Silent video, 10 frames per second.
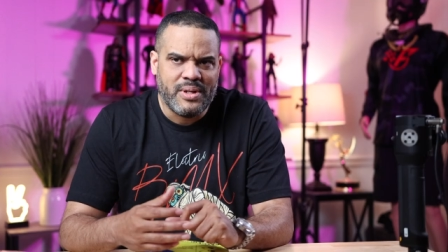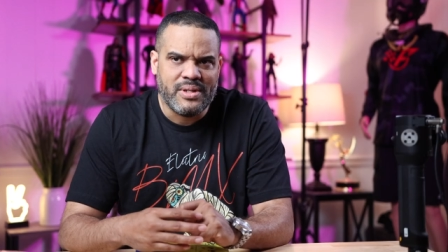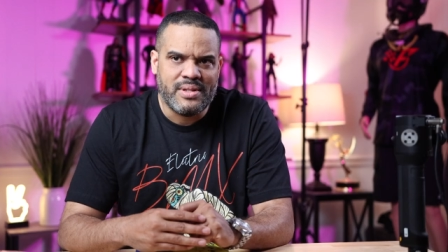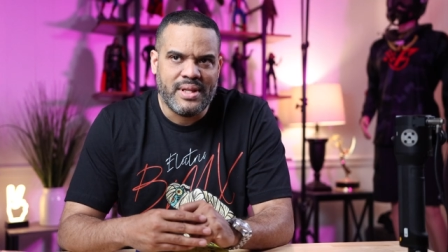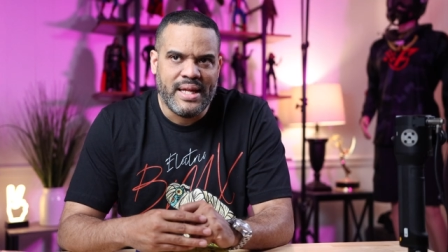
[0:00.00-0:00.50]

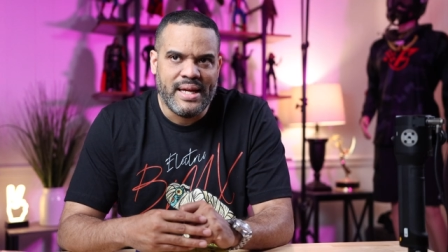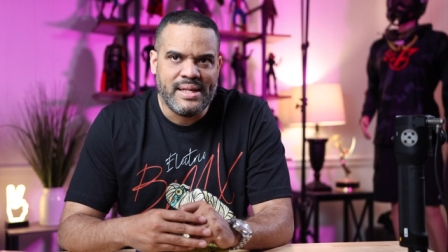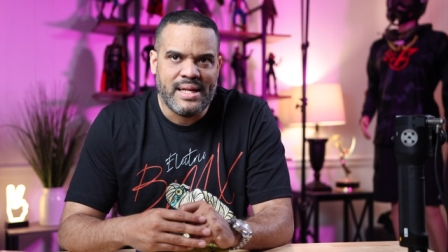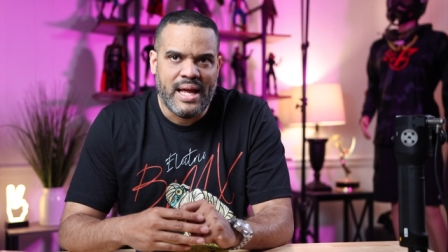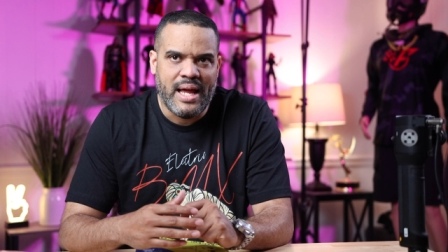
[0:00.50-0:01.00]
because the thing
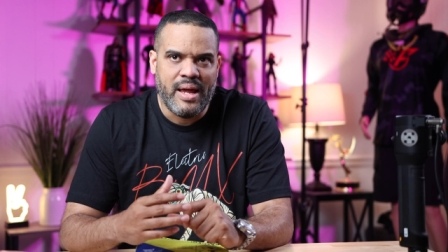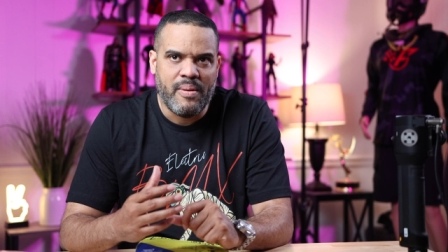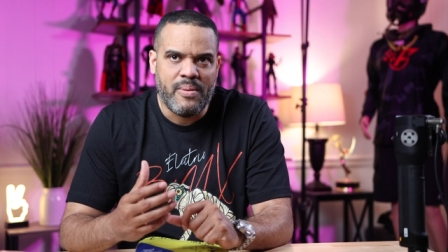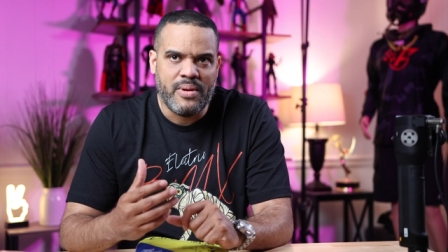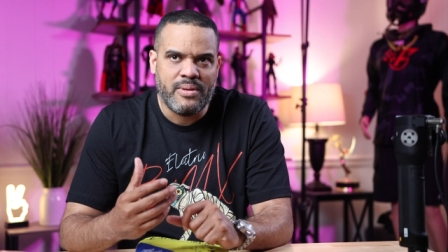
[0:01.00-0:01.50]
is that
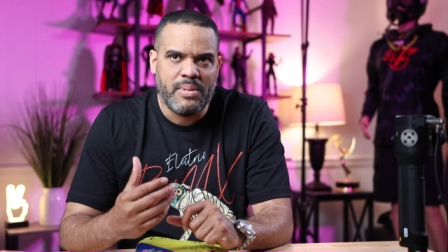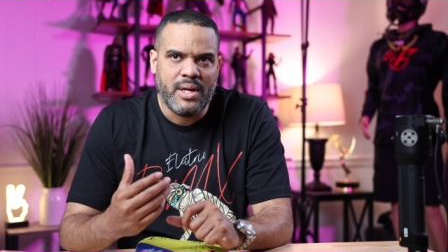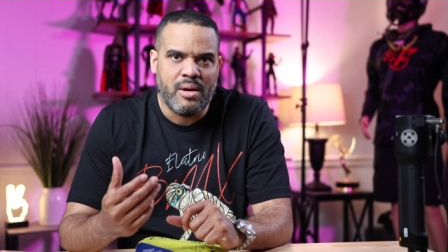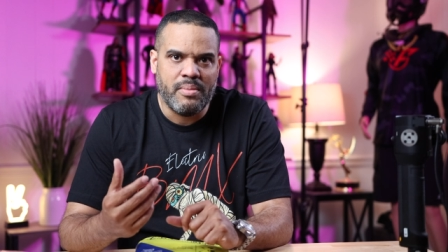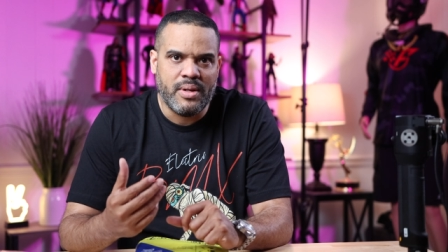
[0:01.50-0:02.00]
it was
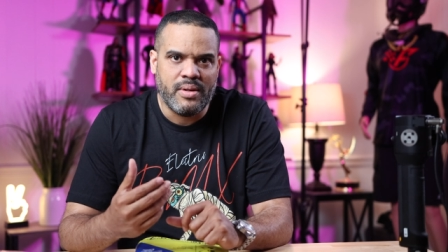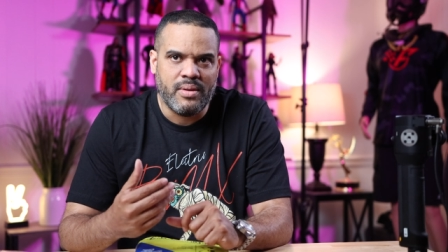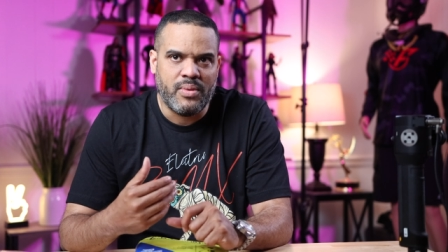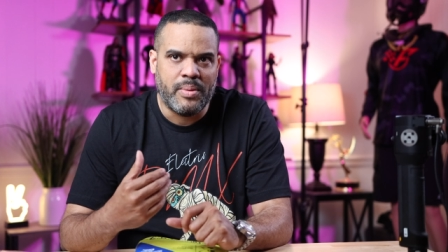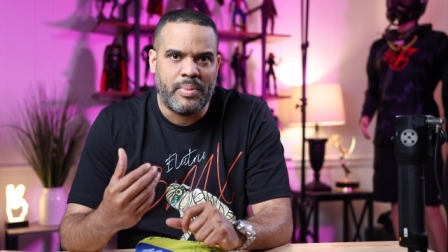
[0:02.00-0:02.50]

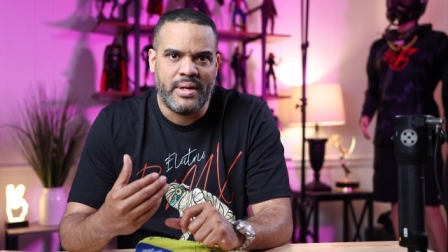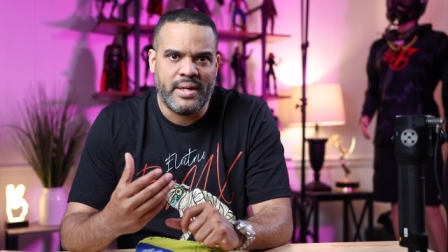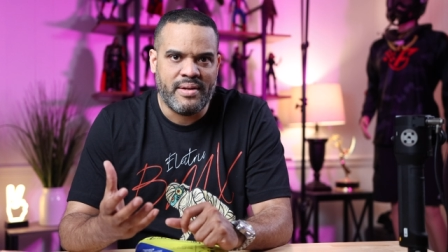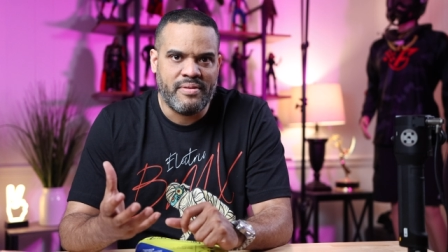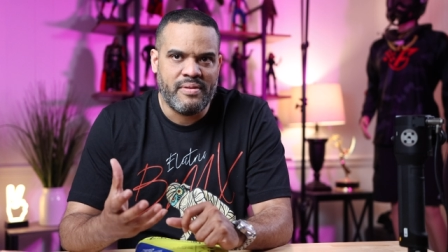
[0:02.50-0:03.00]
becoming
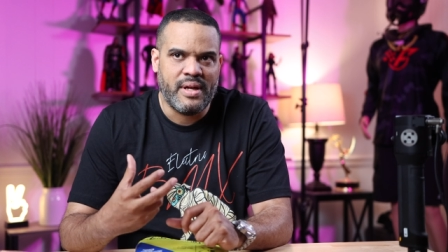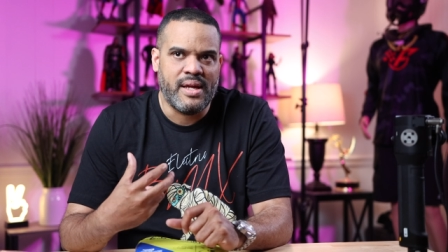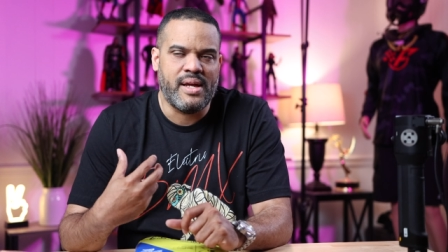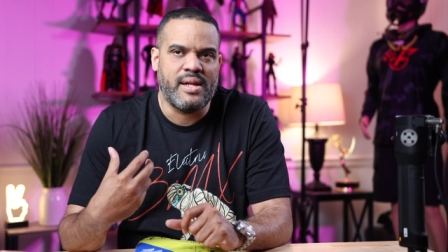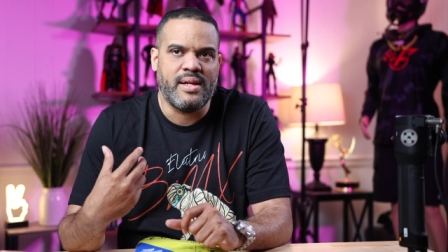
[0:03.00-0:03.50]
repetitive
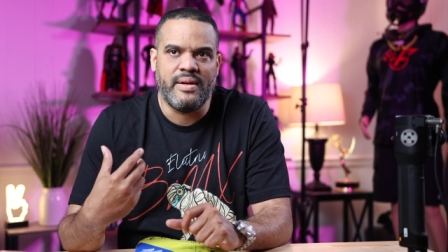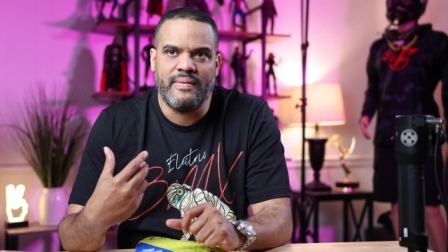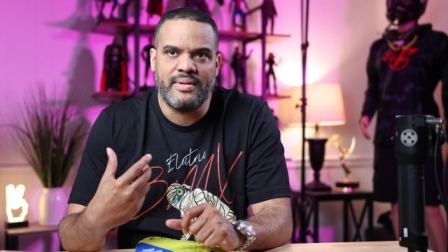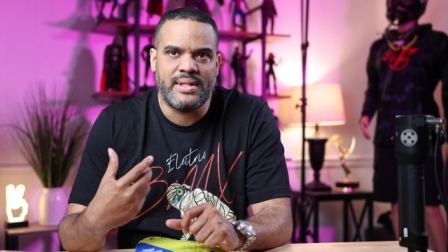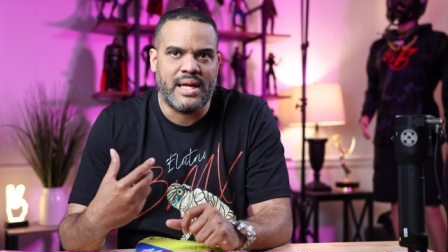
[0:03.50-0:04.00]
and it
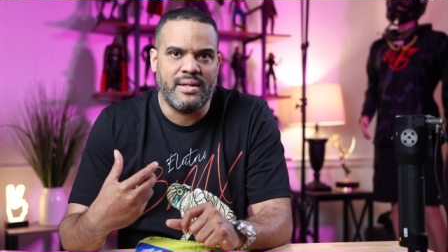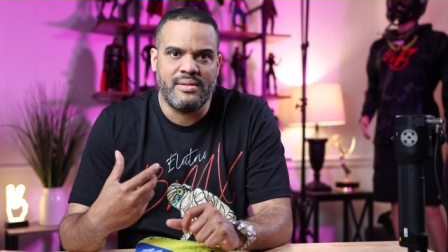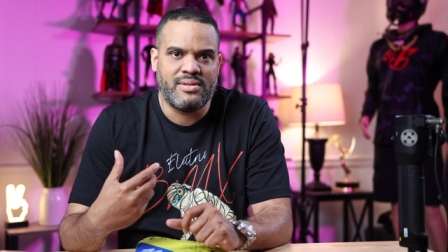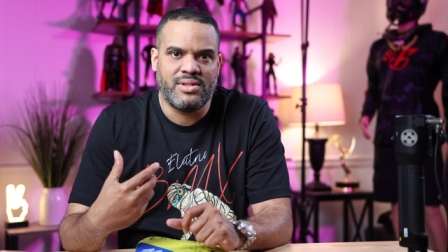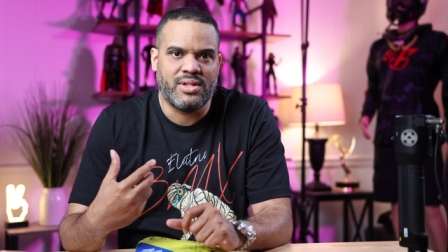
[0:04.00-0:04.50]
was like
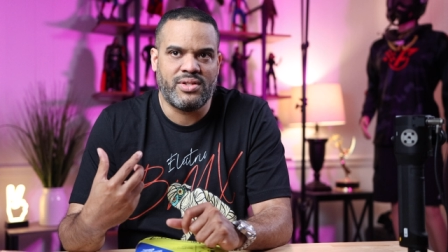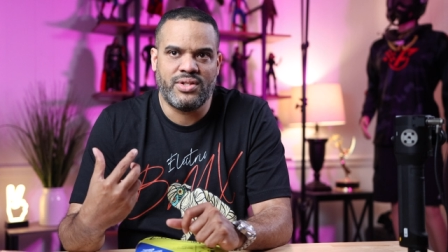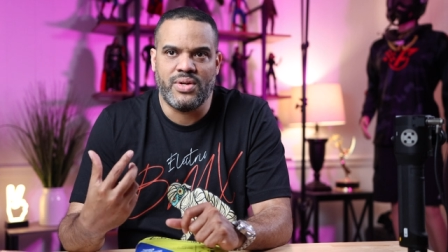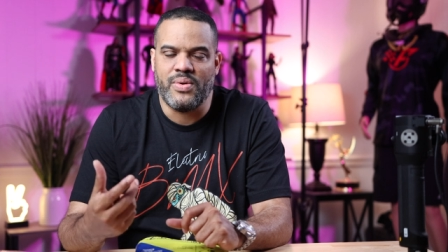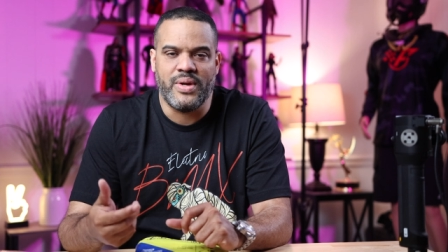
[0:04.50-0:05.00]
just
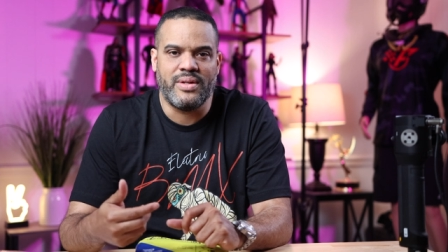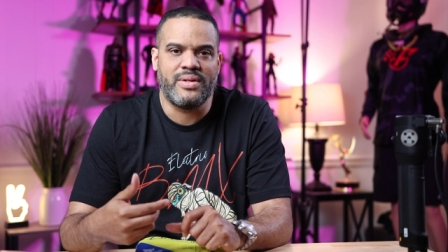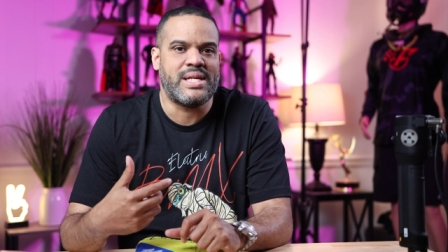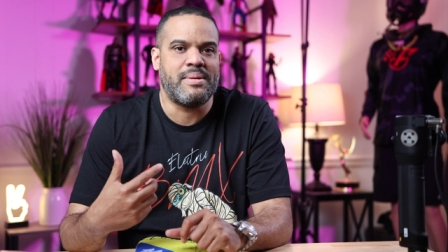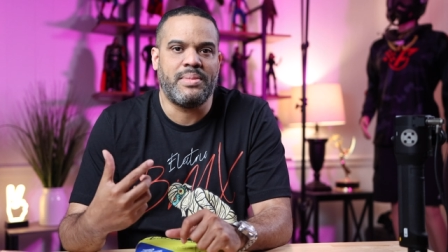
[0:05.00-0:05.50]
showing the
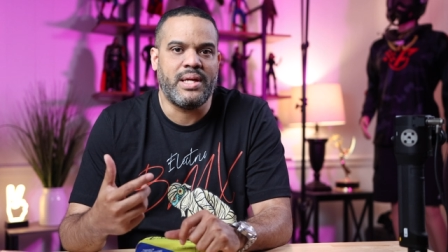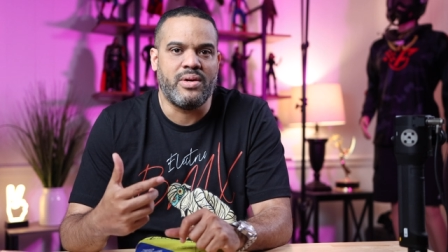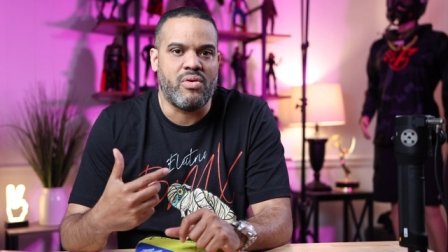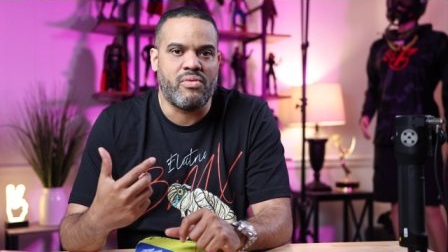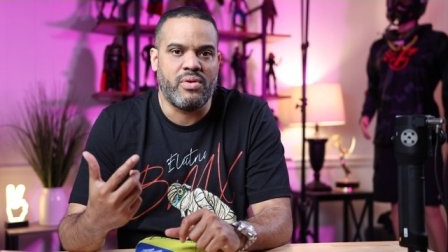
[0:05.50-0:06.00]
same
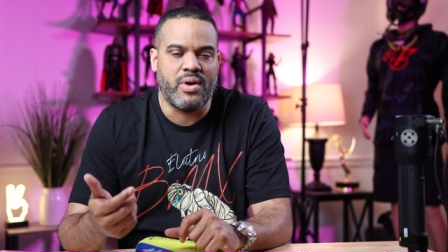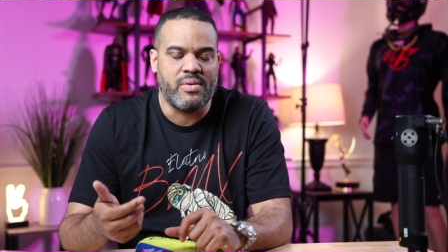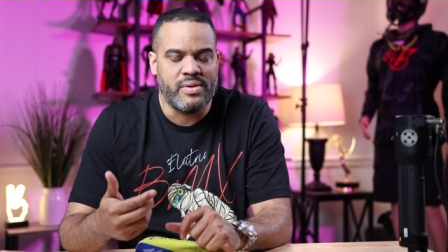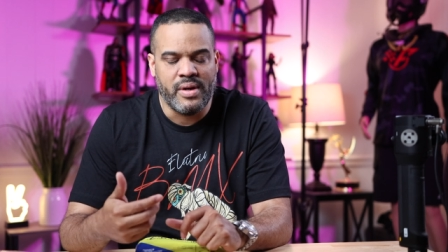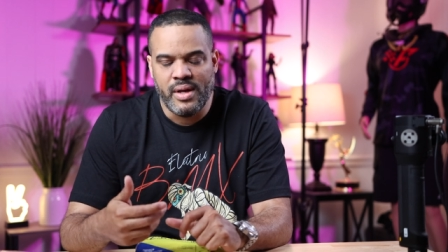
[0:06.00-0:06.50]
thing over and
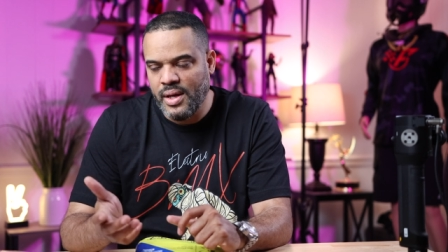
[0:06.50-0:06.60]
over.